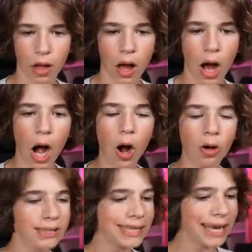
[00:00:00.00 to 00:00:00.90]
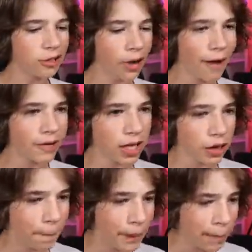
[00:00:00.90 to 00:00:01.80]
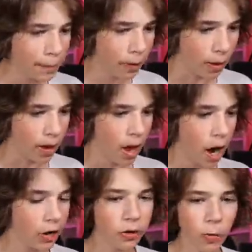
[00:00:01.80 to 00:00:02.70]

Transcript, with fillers: Oh, because he can't drive because all the people. Are you doing war?